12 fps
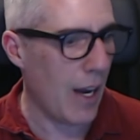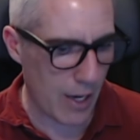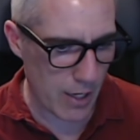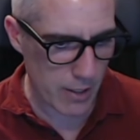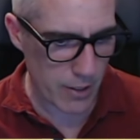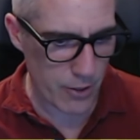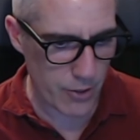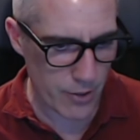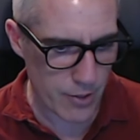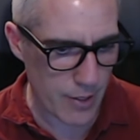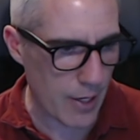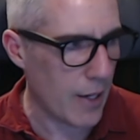I'm going to
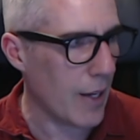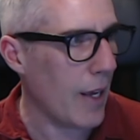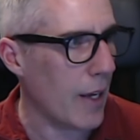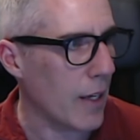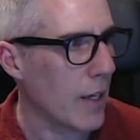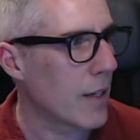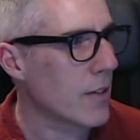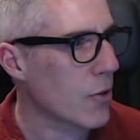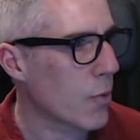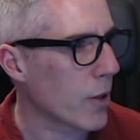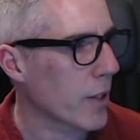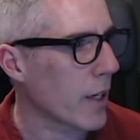just say, hey, is this
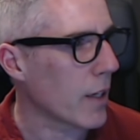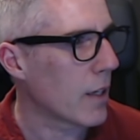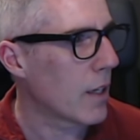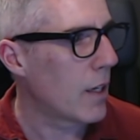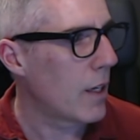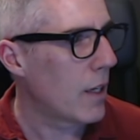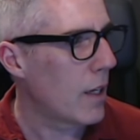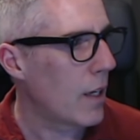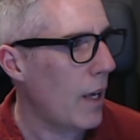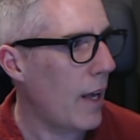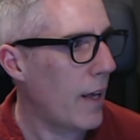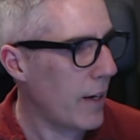working?
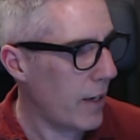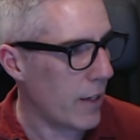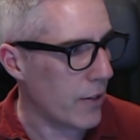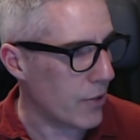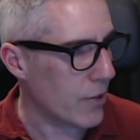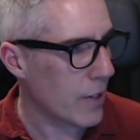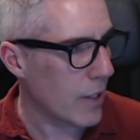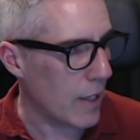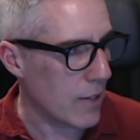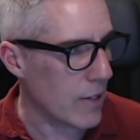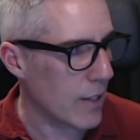And it is. I see